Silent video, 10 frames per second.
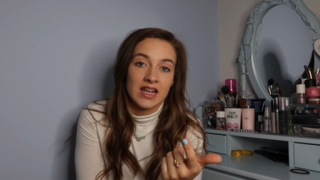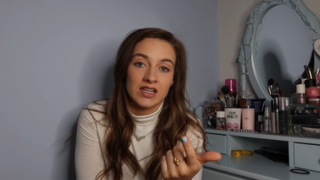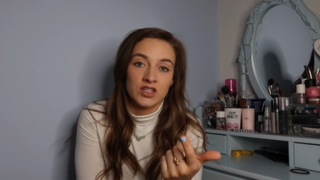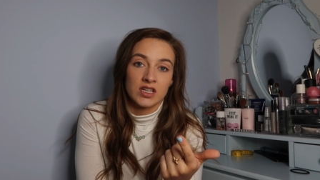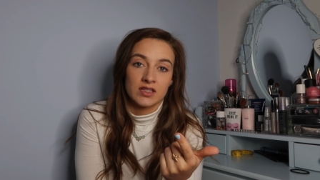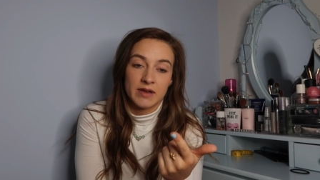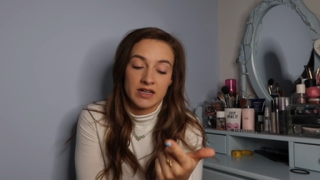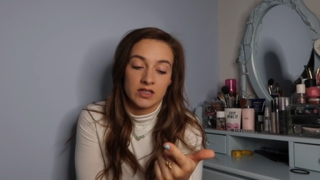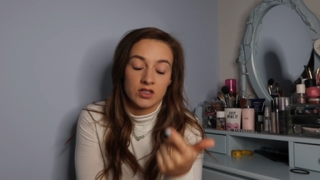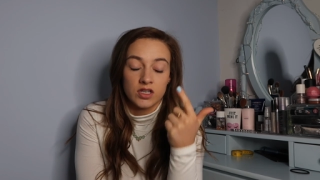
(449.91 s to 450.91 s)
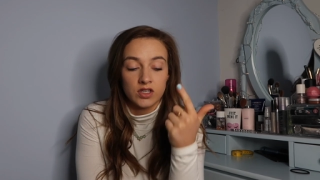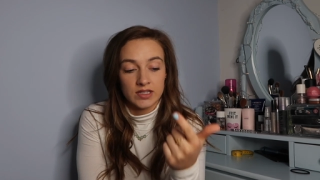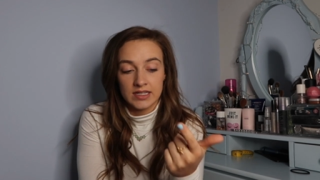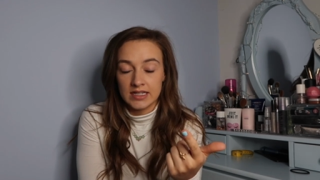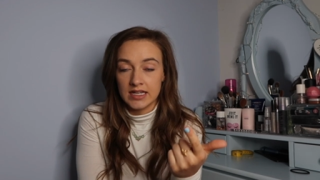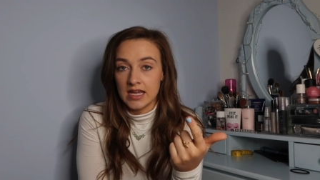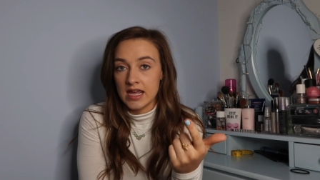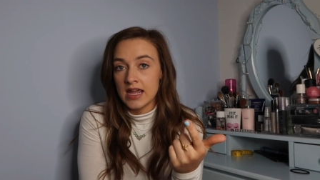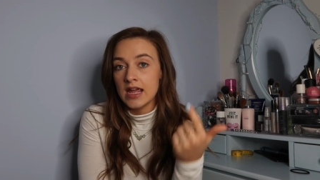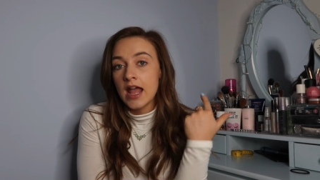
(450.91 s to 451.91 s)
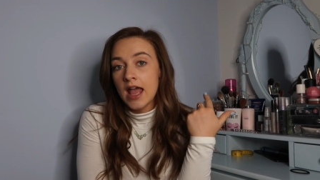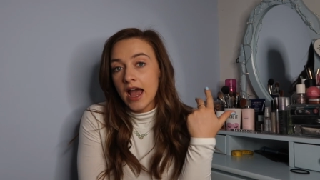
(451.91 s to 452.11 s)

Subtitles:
energy expenditure, your TDEE,